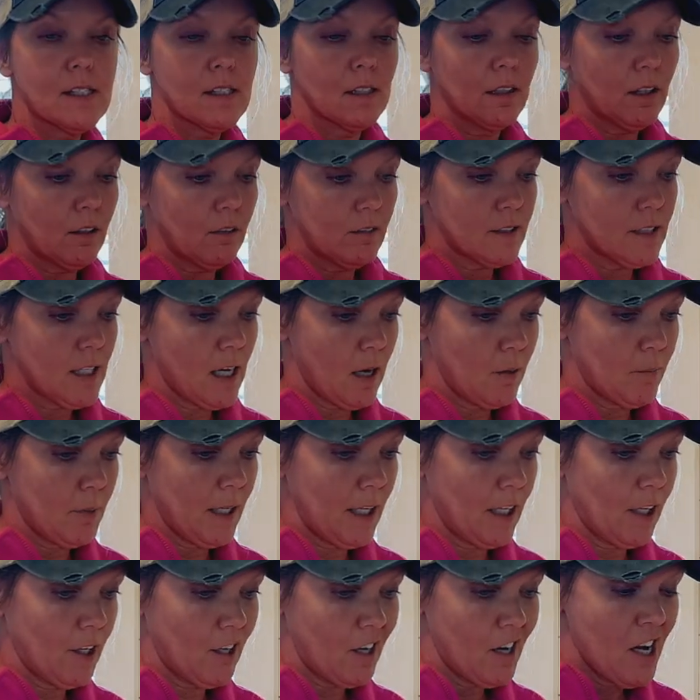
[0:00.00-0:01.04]
little tub
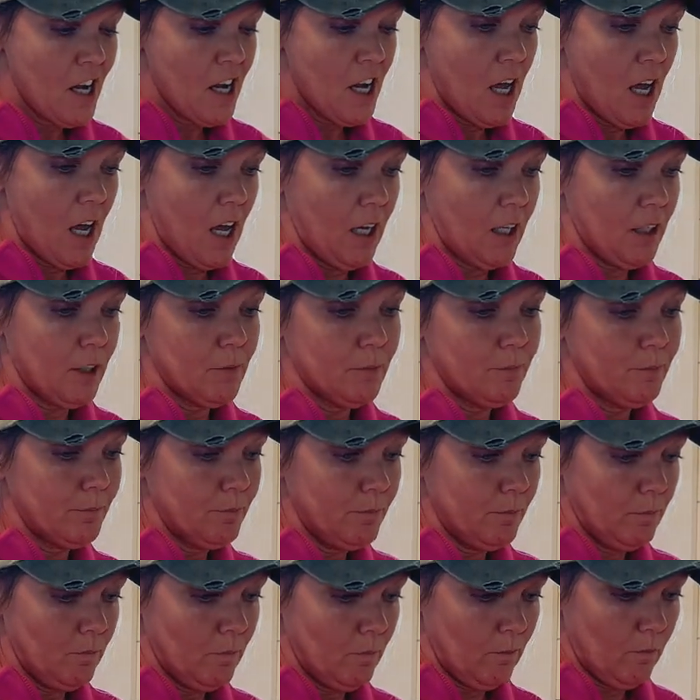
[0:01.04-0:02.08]
here.
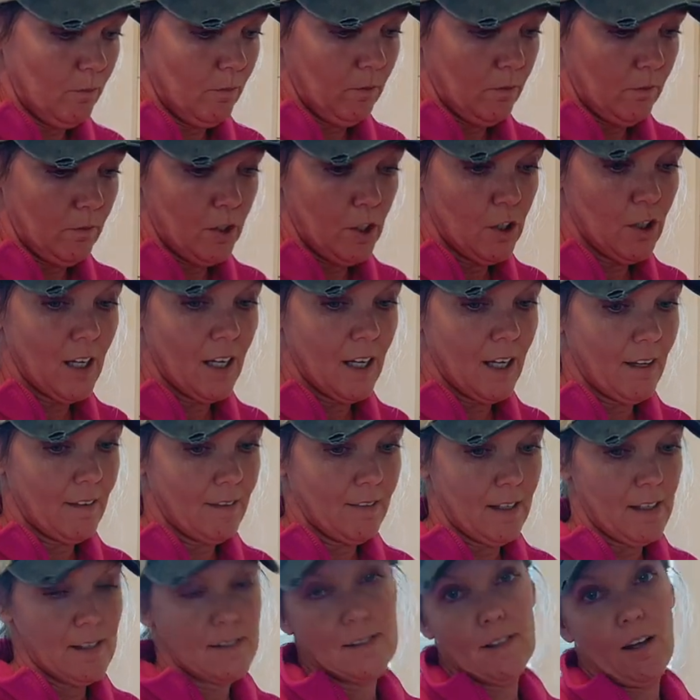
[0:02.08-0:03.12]
You can get
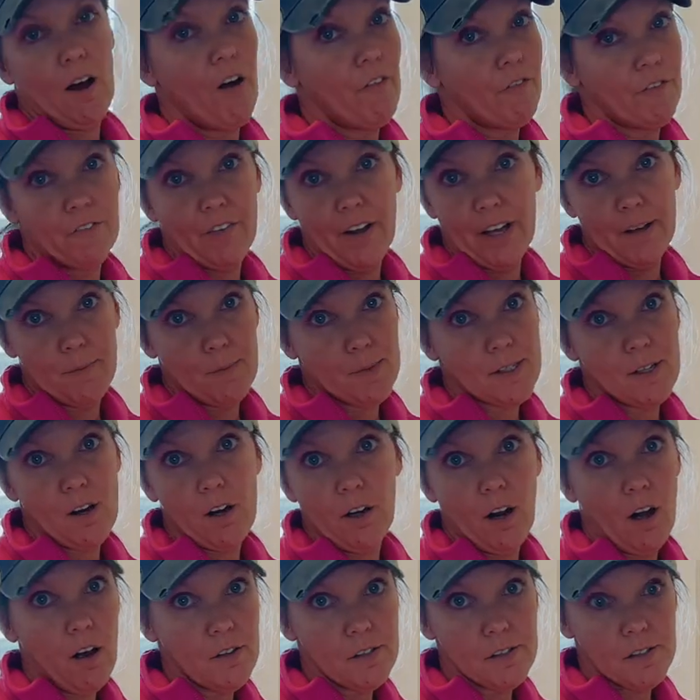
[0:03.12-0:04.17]
these off of Amazon
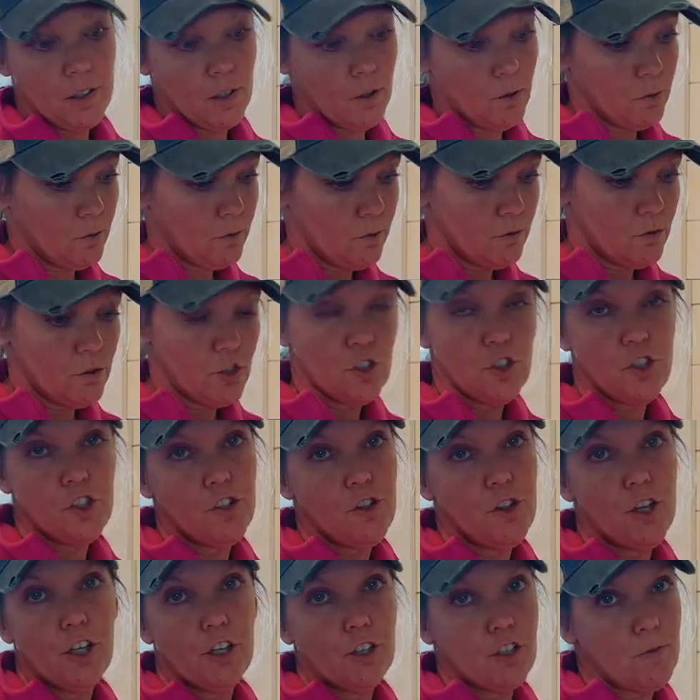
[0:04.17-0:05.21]
also.
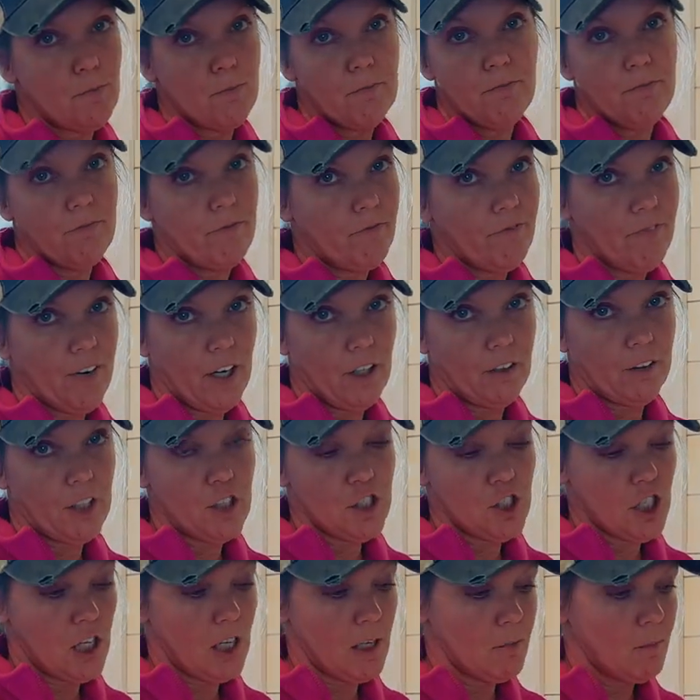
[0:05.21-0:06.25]
They're fairly
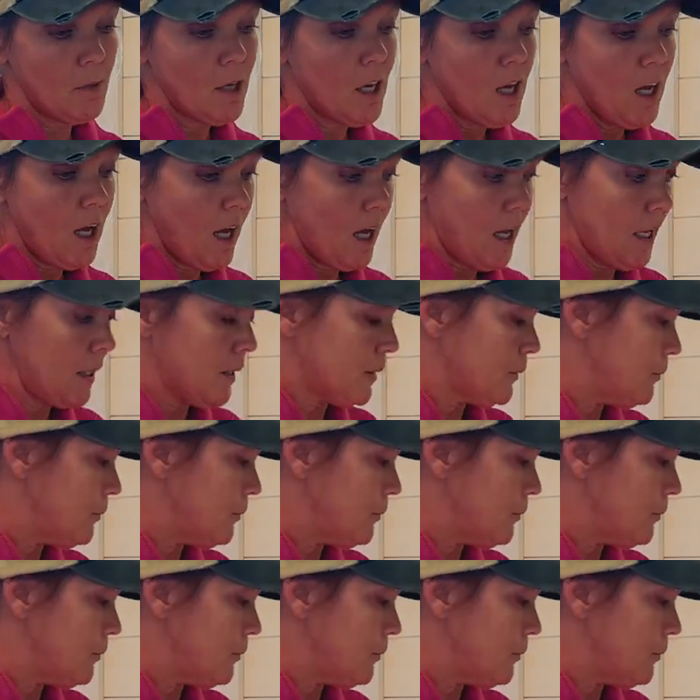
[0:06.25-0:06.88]
cheap. So